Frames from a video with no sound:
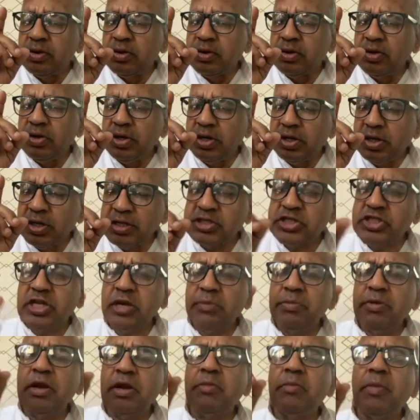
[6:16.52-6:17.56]

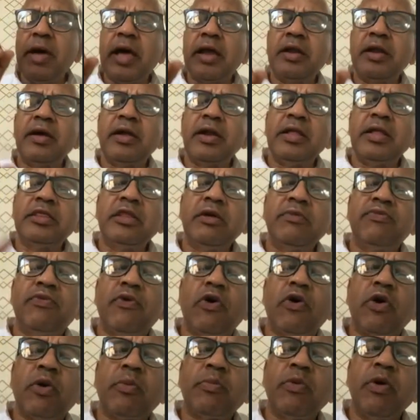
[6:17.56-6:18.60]
detestable manner in the
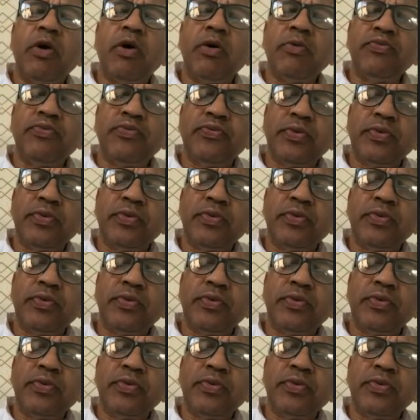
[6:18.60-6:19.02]
form of